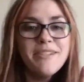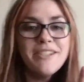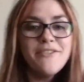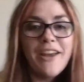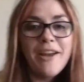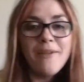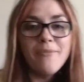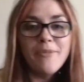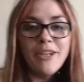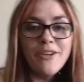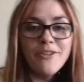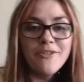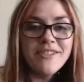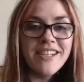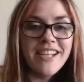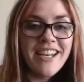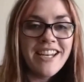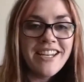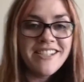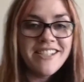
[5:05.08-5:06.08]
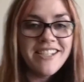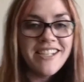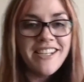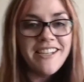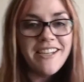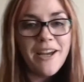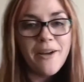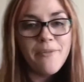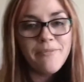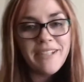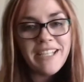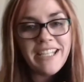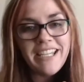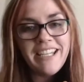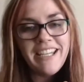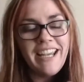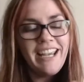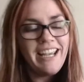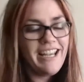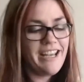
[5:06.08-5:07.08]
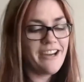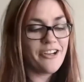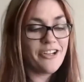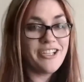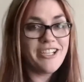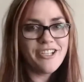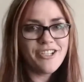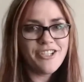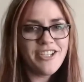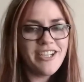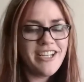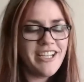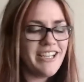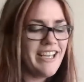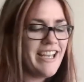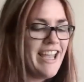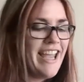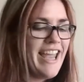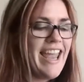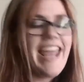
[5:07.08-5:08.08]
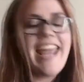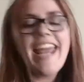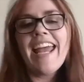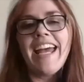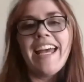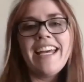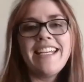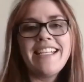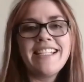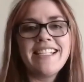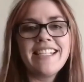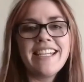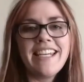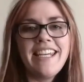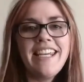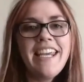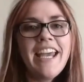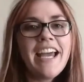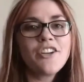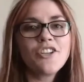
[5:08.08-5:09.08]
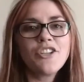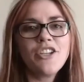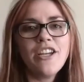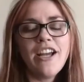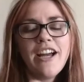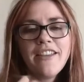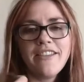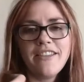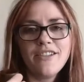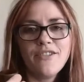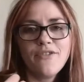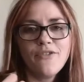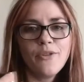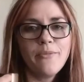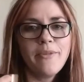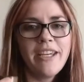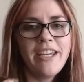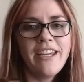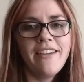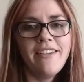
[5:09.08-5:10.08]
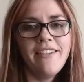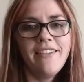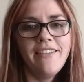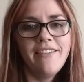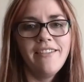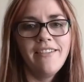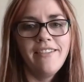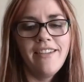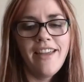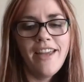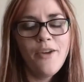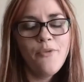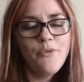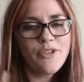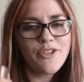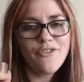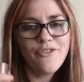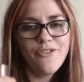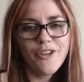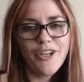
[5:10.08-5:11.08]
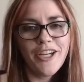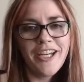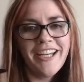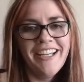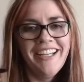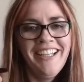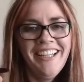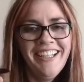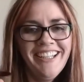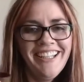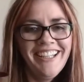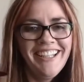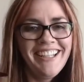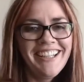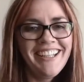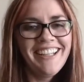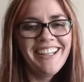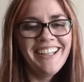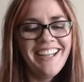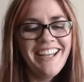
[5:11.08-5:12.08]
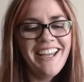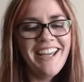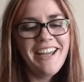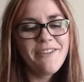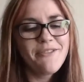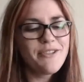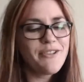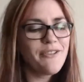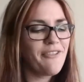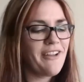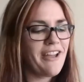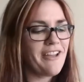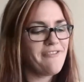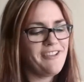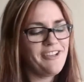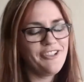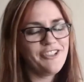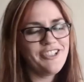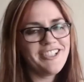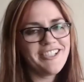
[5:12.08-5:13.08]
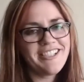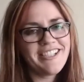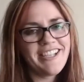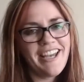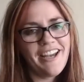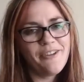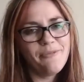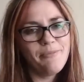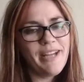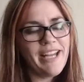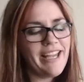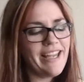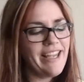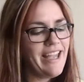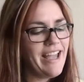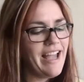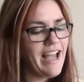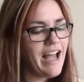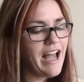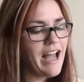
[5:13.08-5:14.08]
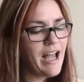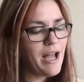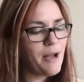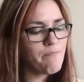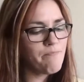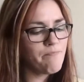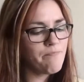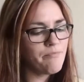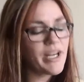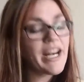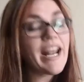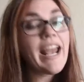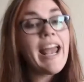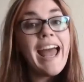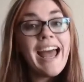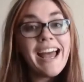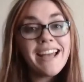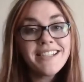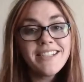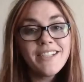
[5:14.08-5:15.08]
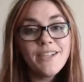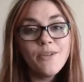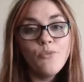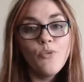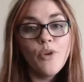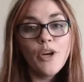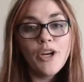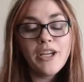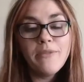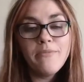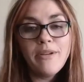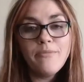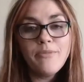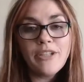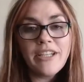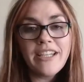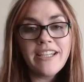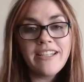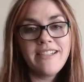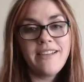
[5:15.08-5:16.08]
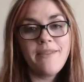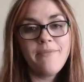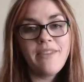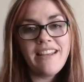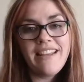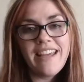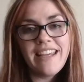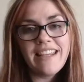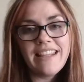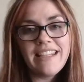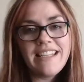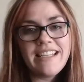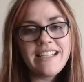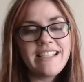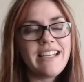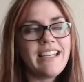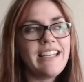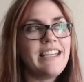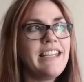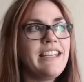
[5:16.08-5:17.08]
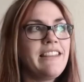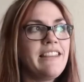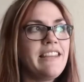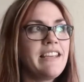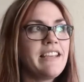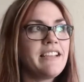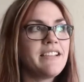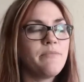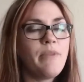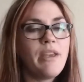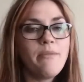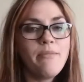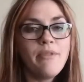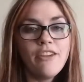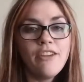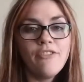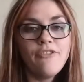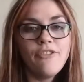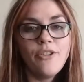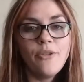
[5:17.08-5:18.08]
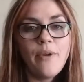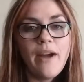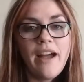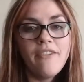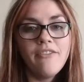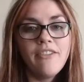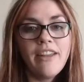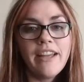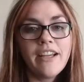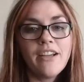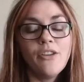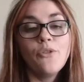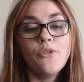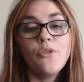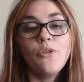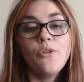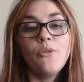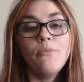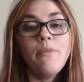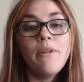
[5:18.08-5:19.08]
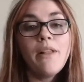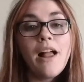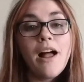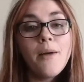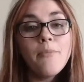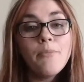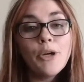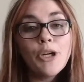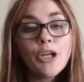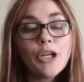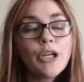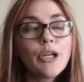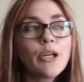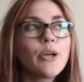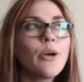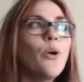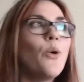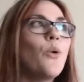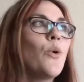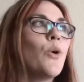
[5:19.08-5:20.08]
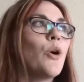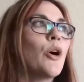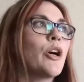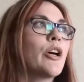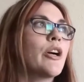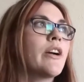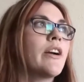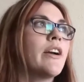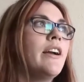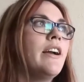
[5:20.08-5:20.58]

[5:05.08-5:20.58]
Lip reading: family owns an AC company, air conditioning, and he actually got this for me. It was free. It was a 5-finger discount. But I asked him, where can people get something like this? And he thinks maybe if you have like a local plumber or